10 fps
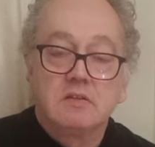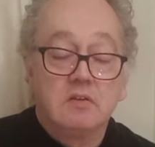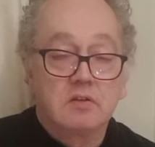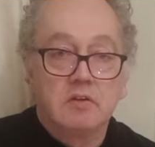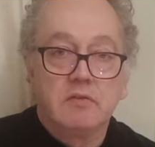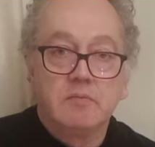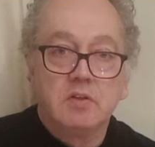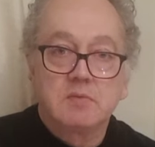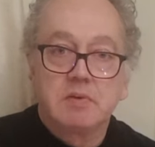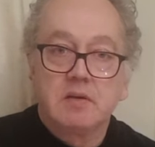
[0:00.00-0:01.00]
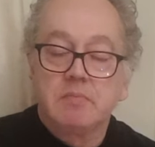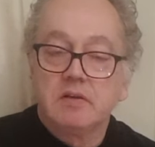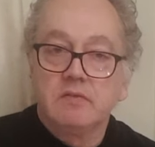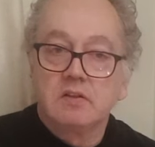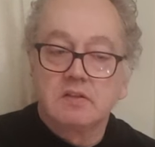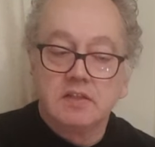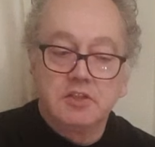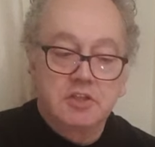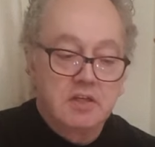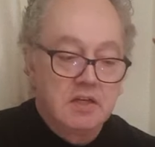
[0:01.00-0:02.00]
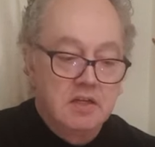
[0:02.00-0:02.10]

or current multiplied by voltage.